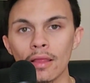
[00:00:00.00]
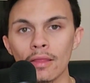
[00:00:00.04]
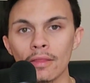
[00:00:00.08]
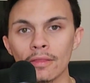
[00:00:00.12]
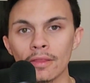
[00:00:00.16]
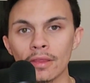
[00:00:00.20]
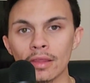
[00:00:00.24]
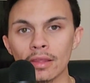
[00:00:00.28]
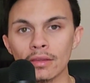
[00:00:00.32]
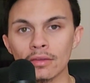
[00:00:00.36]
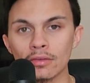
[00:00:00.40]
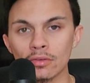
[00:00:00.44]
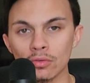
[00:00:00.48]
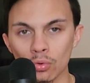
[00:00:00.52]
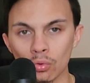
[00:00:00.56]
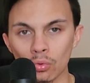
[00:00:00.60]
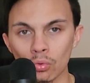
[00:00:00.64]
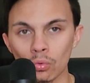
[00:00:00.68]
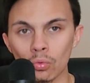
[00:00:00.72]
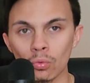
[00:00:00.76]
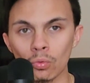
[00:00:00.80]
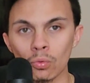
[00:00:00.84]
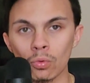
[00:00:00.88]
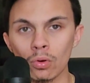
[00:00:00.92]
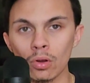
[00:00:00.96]
the
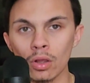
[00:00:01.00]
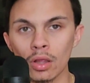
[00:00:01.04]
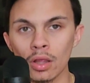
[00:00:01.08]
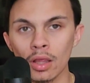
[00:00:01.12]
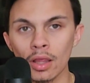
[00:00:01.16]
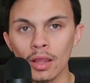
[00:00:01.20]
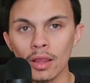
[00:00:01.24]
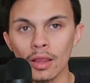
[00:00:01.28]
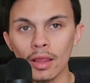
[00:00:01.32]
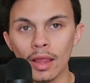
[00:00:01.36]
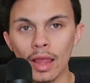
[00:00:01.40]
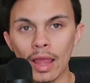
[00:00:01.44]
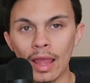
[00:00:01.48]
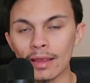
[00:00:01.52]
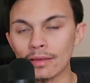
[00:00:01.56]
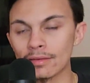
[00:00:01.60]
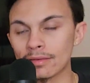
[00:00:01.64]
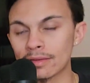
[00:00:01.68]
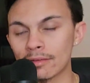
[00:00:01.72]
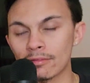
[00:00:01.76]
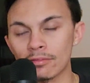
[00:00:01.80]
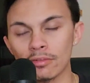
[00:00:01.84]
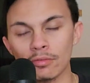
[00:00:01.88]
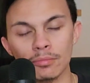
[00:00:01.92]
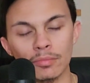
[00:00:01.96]
school
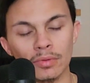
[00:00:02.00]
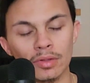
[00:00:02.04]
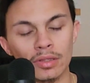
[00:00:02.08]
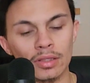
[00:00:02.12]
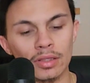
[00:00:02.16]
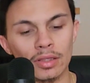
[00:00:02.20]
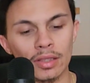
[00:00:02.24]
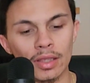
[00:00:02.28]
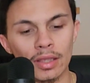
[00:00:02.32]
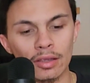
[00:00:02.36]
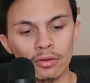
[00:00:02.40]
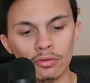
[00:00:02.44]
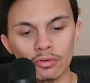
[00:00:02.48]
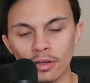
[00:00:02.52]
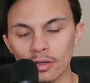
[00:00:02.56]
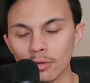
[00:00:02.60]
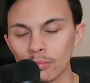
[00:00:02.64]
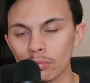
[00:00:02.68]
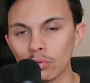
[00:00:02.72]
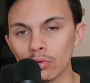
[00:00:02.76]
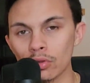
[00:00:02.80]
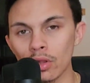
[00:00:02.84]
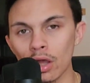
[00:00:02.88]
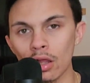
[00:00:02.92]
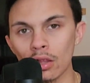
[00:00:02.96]
has given me
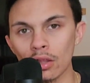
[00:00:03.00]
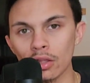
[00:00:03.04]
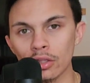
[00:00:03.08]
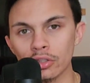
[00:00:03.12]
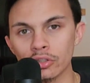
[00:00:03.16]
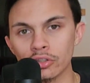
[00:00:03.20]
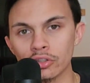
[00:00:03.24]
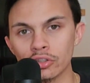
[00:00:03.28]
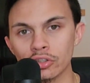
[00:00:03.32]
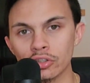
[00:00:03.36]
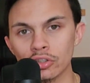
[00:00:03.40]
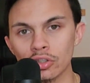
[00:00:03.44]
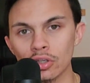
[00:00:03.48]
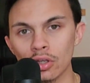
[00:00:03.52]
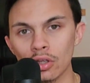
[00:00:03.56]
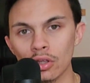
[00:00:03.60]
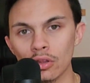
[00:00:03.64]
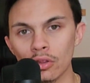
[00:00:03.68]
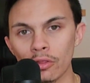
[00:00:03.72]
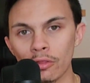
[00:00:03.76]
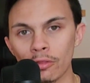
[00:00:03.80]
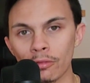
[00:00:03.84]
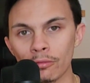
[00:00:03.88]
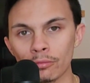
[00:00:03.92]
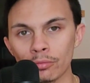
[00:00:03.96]
incredible knowledge
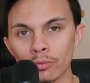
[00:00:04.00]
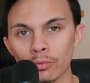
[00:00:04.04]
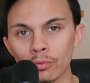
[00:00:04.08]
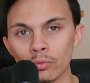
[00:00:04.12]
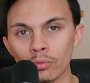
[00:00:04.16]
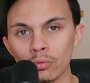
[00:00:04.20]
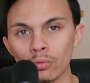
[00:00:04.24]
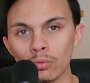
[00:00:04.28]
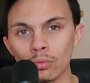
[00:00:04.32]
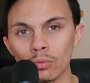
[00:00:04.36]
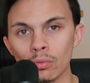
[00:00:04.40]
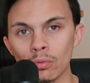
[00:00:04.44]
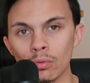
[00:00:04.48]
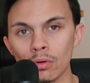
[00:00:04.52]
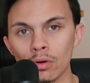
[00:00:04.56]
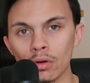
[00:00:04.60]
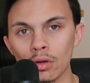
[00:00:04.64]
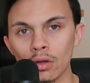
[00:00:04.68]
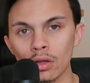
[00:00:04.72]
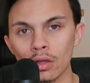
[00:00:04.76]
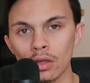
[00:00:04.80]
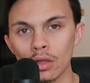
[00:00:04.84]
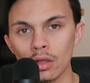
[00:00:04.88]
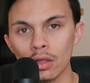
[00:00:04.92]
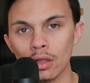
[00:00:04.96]
through
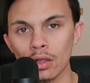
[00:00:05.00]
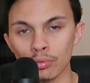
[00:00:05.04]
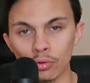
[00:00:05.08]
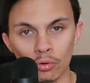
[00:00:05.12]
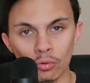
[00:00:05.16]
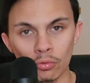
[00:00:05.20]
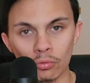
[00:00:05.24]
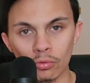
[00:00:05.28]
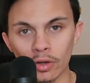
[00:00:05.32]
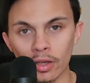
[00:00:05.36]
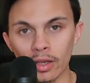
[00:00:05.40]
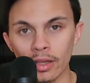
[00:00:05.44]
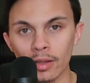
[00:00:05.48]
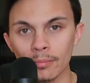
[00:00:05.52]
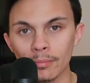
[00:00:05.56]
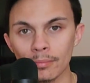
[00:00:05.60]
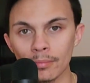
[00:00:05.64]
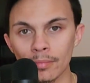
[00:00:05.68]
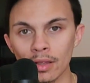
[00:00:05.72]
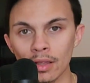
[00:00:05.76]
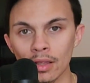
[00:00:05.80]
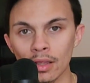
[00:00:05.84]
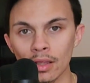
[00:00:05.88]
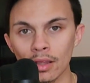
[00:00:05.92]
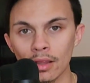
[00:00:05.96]

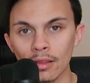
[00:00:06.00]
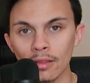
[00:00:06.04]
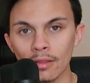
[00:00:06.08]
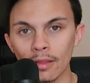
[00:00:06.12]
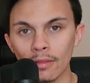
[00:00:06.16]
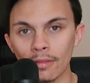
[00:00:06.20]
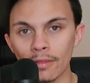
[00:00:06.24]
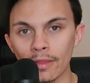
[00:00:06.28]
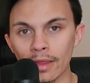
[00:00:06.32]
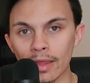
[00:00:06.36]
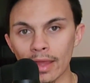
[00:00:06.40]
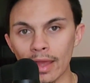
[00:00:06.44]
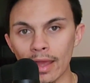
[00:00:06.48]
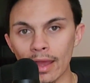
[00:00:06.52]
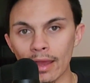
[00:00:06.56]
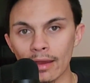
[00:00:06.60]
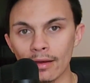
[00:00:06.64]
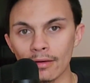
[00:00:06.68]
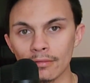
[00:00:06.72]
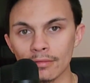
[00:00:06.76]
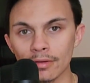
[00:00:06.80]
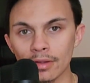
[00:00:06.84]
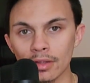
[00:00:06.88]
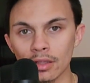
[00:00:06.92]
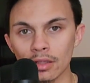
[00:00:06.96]
program that they
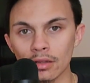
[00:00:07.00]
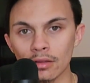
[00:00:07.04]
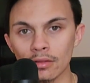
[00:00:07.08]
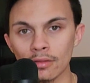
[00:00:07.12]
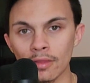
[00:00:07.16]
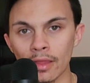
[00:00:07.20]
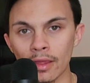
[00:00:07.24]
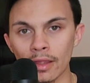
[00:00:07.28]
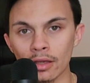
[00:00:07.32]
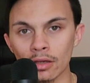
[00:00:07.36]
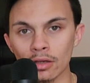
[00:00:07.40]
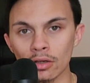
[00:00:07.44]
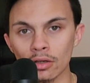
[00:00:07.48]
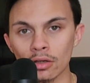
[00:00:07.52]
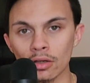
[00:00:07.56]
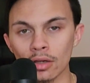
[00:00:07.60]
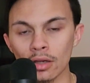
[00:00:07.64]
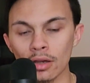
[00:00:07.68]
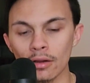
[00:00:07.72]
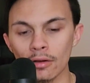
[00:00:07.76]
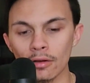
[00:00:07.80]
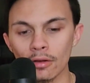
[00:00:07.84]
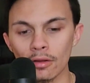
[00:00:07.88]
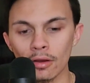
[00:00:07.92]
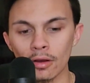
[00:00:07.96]
have
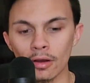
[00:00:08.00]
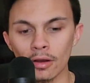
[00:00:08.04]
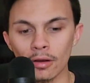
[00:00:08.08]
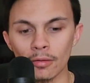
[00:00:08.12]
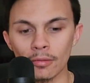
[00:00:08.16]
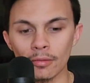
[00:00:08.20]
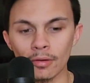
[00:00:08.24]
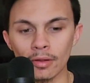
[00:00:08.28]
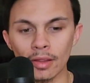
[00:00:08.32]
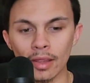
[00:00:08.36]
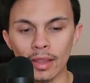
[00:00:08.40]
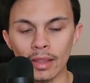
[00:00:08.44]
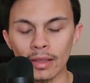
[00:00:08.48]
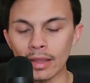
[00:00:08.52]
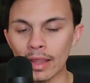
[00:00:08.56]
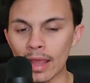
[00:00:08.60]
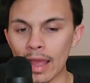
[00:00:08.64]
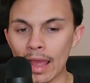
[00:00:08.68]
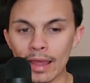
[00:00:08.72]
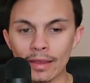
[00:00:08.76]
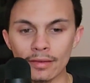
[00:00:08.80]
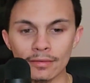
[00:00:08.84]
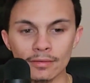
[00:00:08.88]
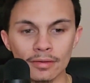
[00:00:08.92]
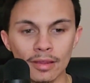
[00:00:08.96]
there, and it
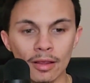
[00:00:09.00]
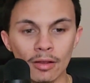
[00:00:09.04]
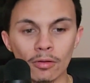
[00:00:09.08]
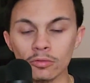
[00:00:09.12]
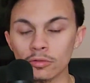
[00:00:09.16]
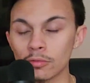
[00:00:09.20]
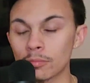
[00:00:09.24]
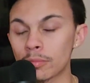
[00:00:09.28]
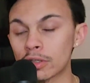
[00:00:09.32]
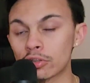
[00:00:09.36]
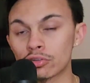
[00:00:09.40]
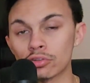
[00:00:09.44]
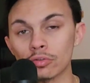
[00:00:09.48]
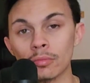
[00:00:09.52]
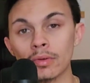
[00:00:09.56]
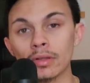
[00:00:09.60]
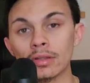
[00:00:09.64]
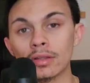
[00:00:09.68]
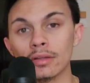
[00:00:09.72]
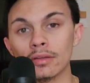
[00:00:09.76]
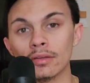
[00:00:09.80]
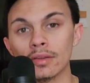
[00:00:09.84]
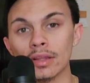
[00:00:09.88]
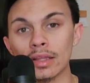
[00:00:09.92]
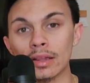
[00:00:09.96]
has helped me
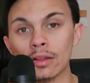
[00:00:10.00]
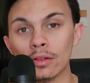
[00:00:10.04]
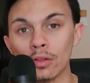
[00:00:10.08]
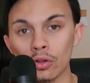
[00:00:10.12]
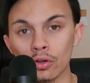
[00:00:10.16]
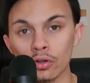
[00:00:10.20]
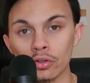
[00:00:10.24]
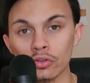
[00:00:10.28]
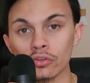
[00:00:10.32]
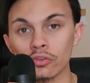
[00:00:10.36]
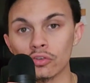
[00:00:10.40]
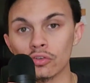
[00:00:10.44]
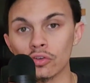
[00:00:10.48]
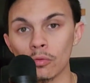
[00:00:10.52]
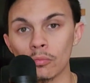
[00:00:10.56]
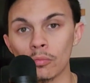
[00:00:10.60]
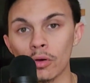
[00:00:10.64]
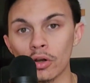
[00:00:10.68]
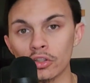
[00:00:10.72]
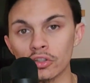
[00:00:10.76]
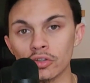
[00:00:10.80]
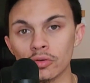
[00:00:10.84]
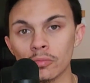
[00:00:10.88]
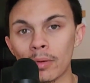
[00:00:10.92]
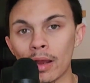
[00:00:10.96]
tremendously to learn so
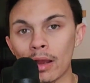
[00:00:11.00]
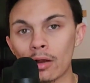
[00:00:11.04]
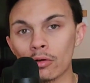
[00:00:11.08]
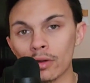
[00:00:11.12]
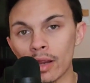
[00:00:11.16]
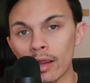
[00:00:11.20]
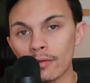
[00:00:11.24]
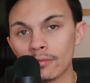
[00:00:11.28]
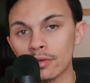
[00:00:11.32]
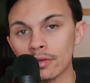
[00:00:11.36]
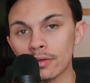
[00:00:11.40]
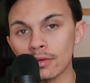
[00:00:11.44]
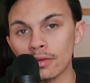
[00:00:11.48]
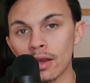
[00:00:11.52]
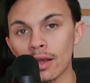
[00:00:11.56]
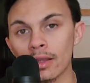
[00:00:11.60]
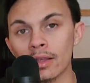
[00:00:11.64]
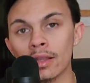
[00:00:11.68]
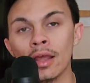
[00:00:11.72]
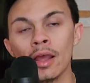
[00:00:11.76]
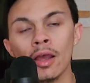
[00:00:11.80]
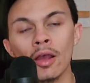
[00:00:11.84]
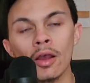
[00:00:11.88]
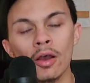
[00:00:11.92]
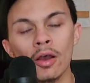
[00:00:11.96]
much about graphic design,